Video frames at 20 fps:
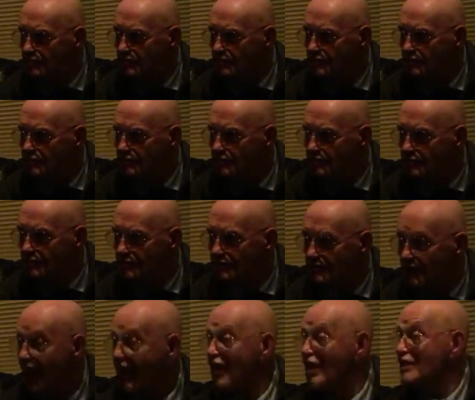on the chair
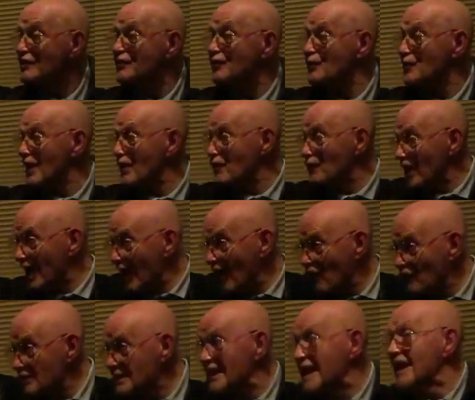the wrong way round with
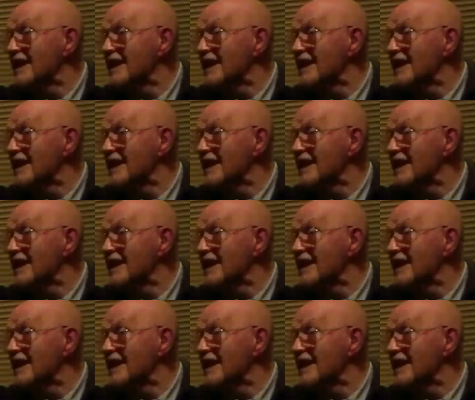his